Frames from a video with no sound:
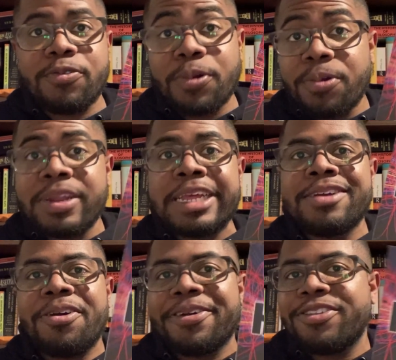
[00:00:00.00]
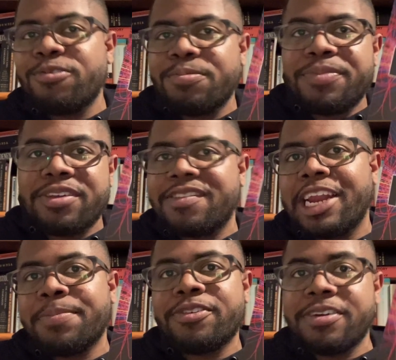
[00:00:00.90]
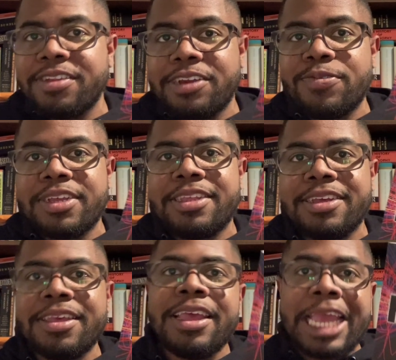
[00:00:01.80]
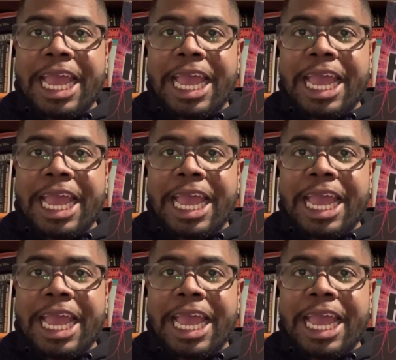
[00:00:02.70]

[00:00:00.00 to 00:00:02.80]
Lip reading: Rowling are two books that I'm currently reading